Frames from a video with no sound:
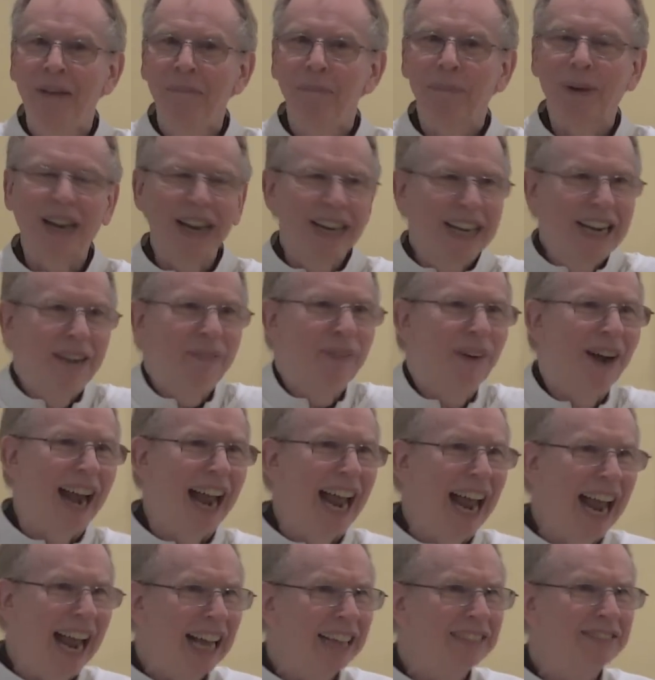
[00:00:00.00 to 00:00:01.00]
But I never
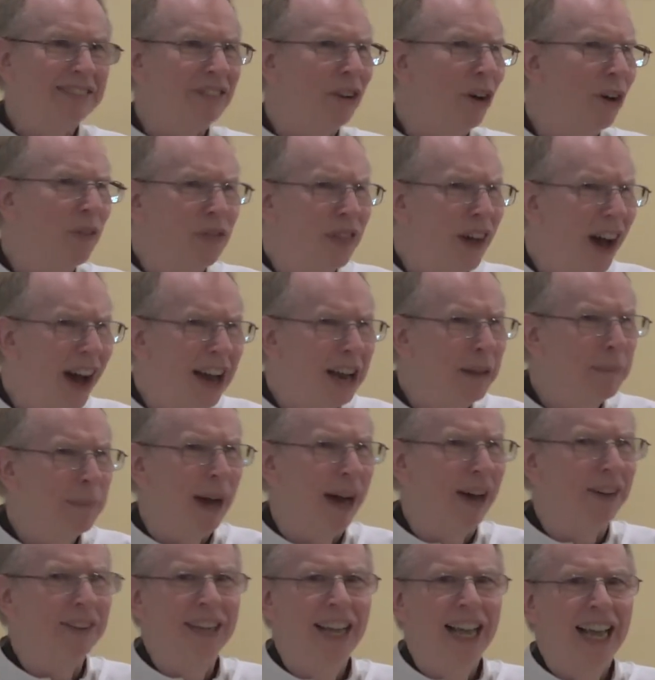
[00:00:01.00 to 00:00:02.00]
asked or thought
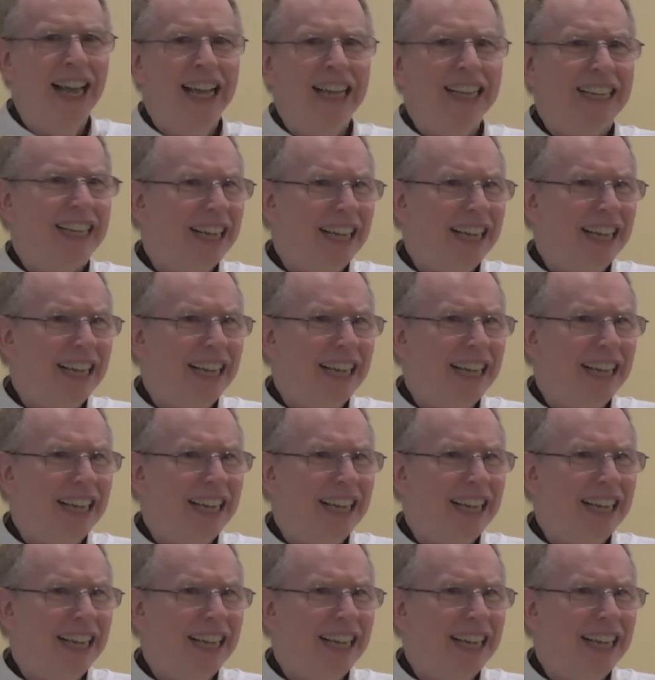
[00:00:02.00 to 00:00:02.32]
about